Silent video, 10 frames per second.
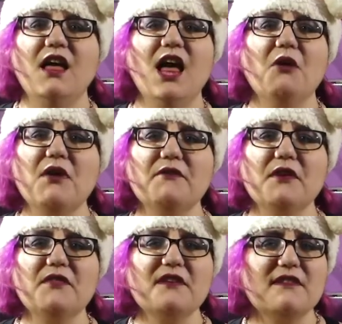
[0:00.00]

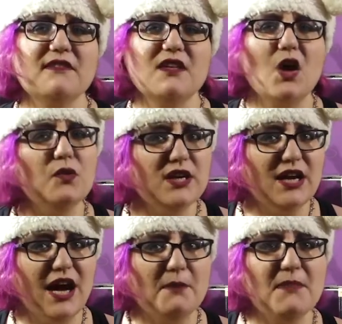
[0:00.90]
However, this is the only
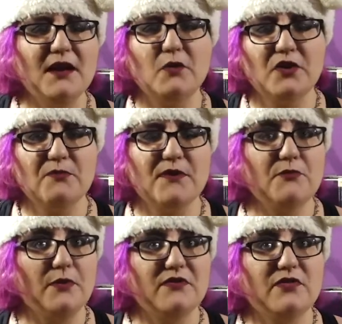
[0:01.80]
time that Christmas was